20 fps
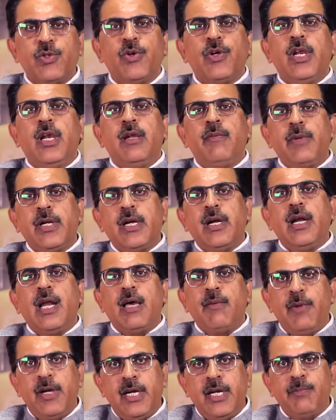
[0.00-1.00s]
kyunki limited
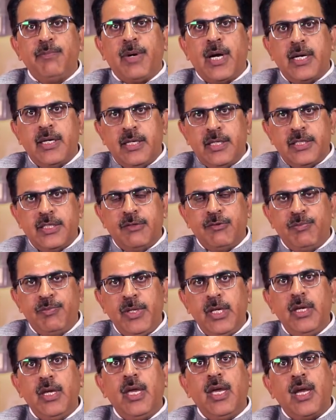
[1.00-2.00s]
liability partnerships
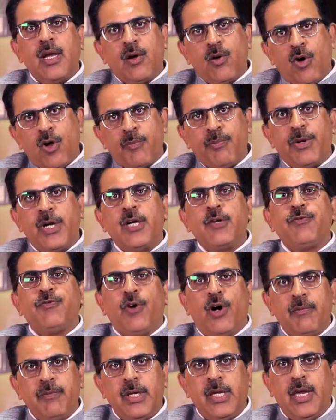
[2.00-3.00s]
bhi ek corporate
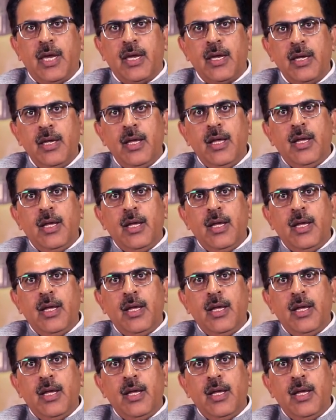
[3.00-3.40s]
form hi hai.